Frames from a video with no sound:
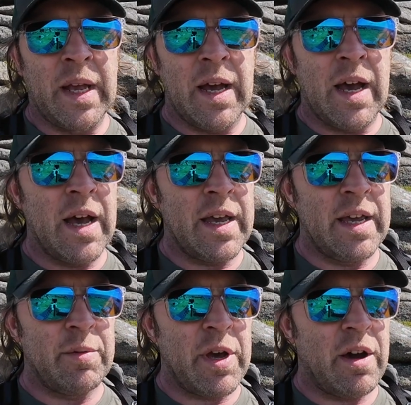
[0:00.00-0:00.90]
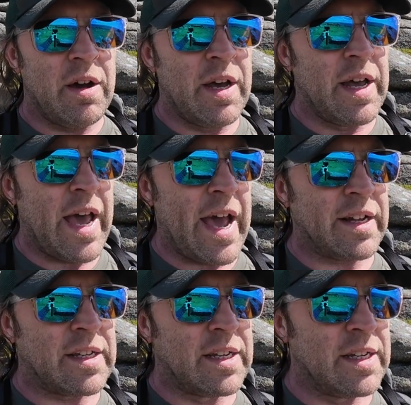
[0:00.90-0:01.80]
Here we are
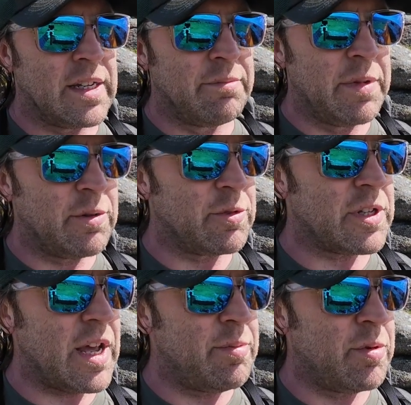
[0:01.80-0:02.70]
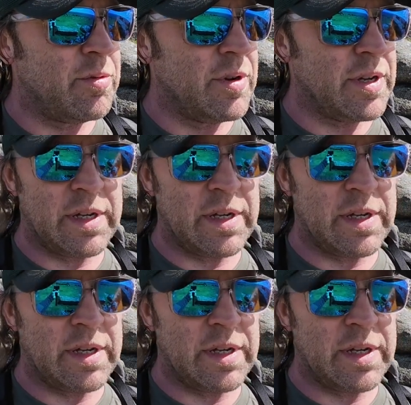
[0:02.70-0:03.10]
at Middle Staple